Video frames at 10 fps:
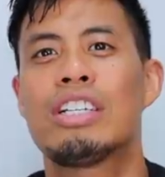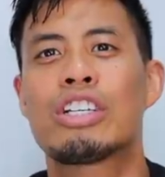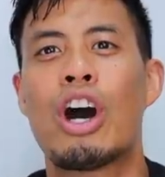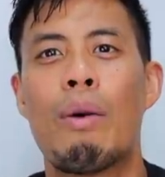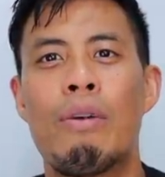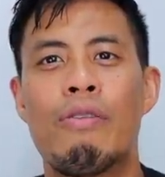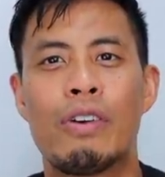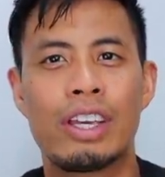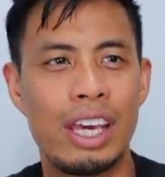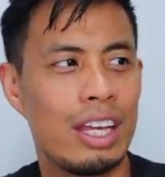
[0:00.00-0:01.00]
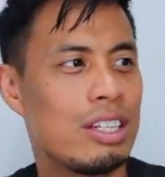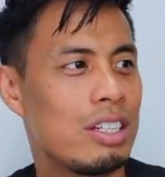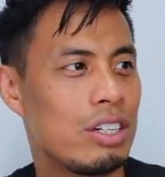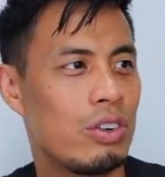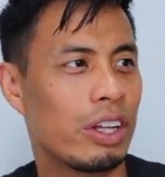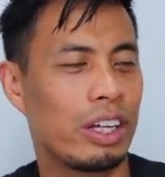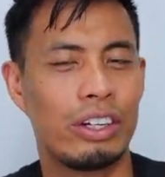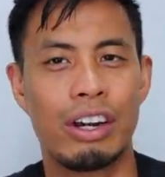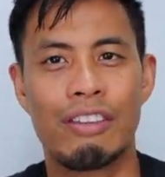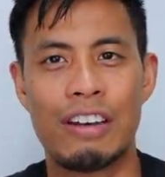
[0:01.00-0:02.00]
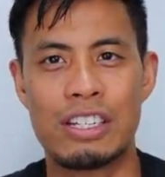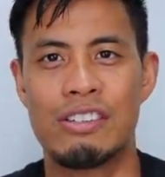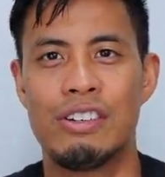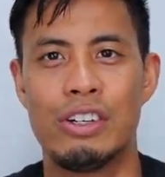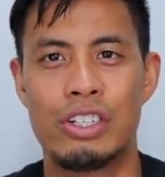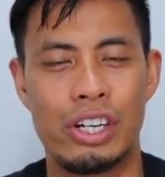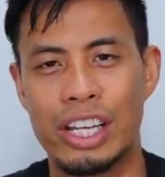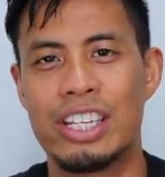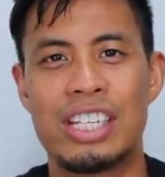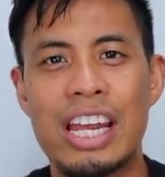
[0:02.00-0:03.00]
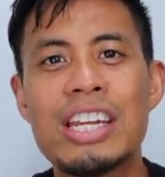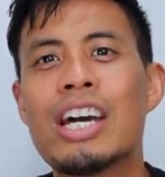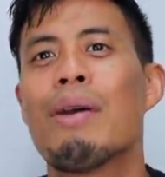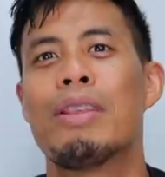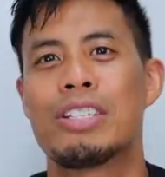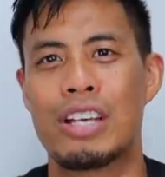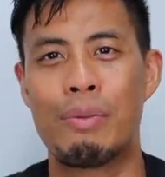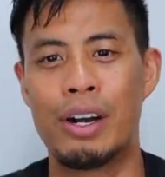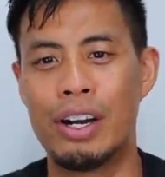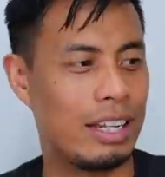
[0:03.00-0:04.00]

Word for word: Just common for kids to drink like during festivals or like just any time in the summer.